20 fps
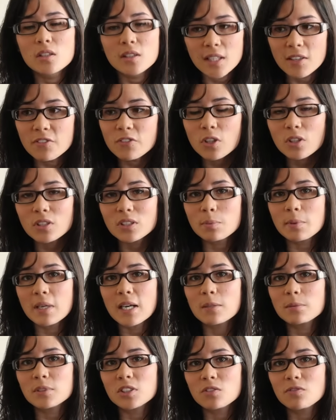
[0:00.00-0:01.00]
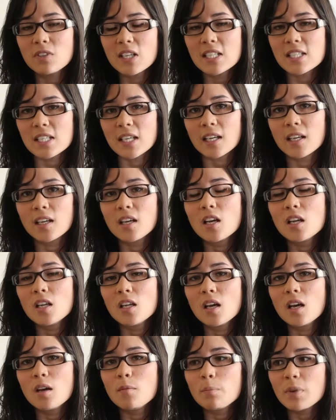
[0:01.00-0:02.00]
They've got to be able to read it
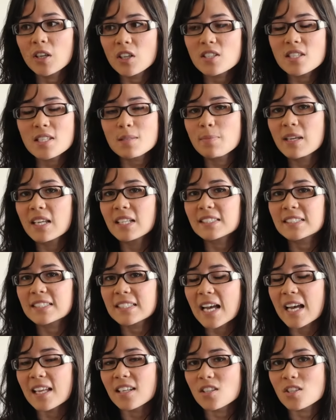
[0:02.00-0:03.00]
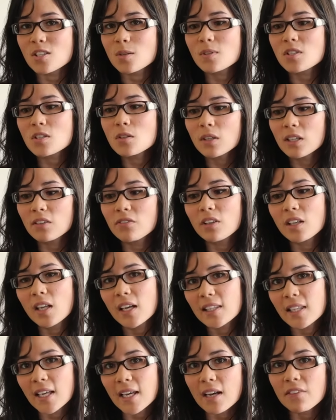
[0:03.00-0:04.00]
because it's being scanned, so it's not even
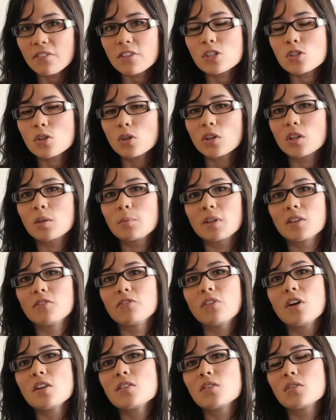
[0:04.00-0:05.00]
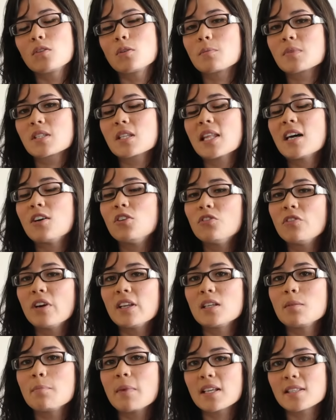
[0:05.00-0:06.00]
like they have the document in front of them, so that
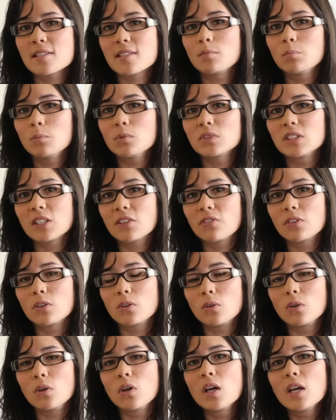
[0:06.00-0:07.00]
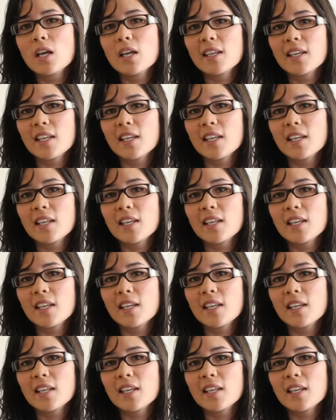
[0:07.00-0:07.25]
already makes it more difficult.